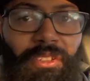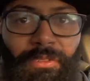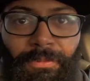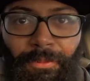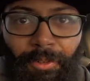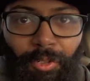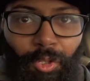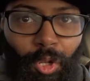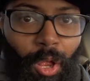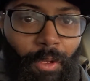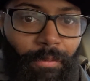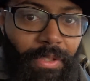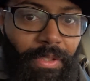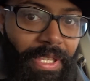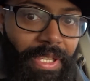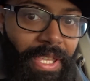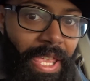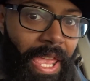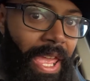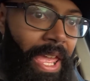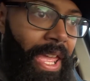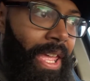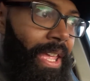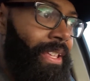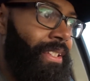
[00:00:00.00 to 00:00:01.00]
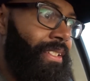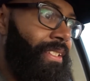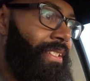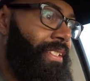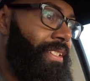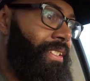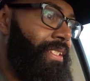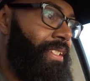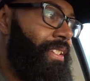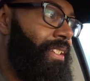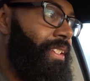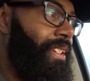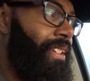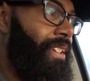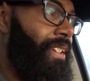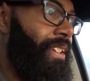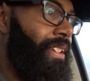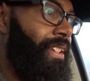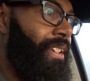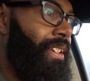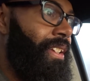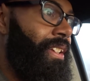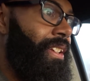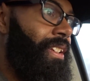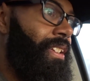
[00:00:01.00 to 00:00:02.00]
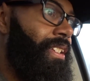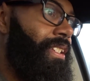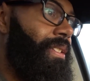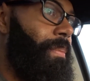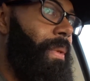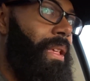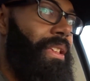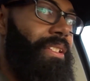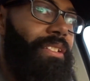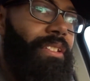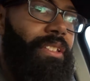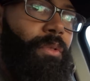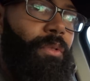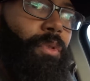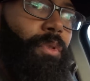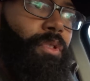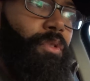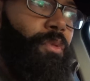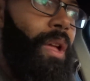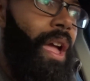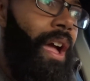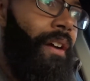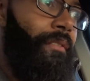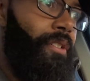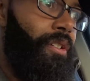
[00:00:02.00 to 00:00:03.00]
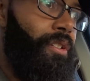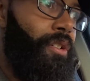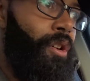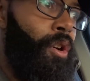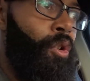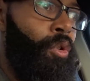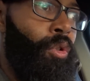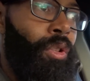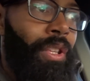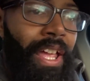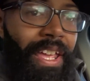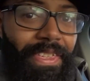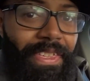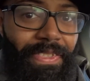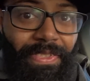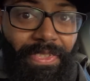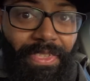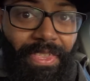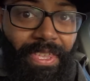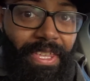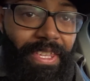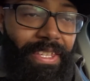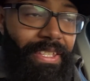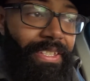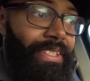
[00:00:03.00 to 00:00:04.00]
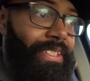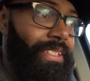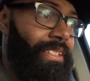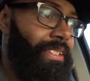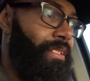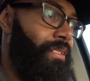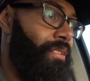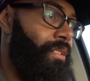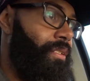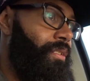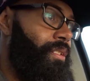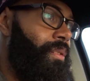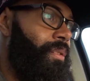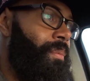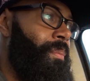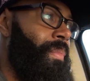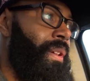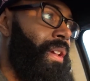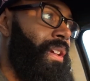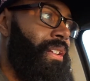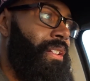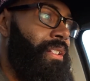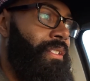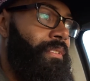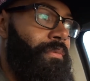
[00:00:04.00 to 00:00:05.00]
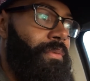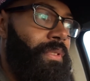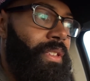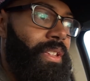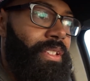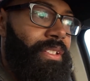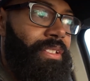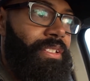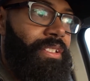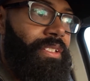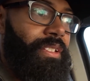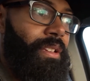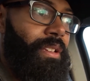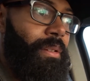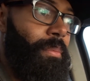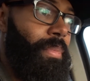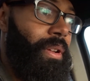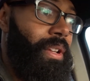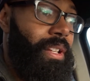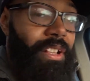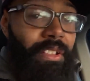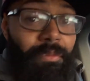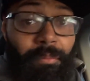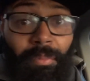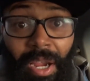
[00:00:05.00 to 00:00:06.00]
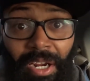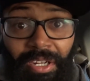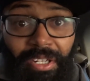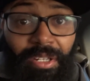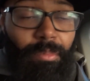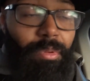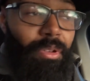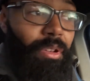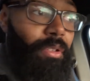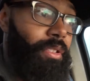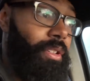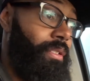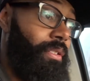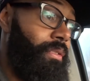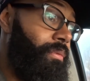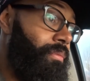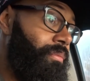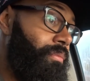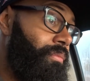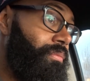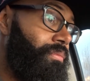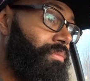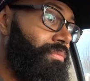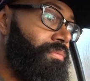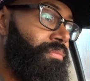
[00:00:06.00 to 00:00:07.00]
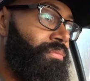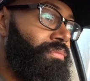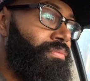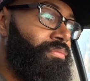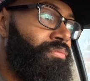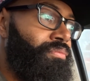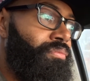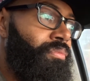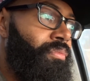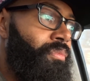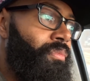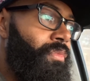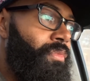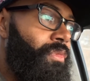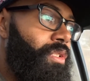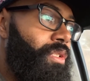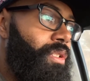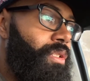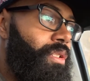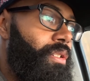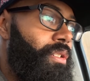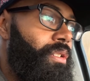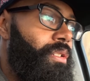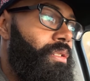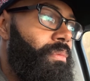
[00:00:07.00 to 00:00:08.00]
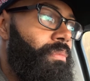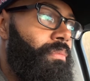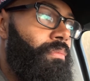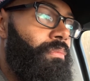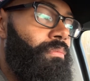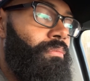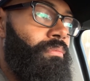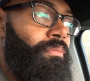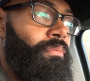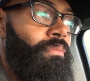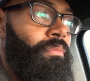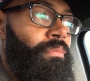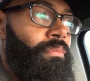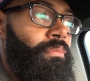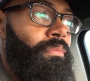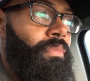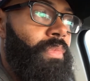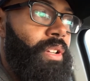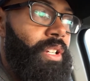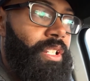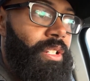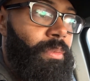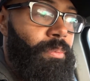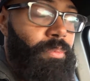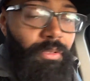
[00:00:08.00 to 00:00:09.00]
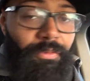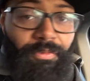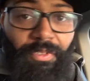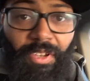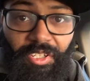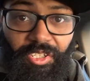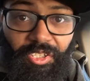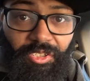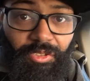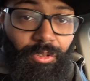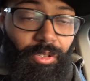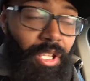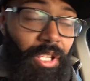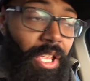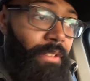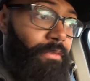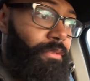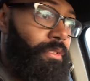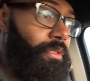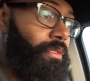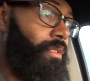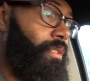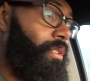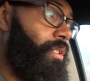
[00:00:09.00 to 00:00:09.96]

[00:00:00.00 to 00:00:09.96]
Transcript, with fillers: your foot off the gas, especially when you have a goal like this. You know, competitiveness, competitive bodybuilding um, at a professional level.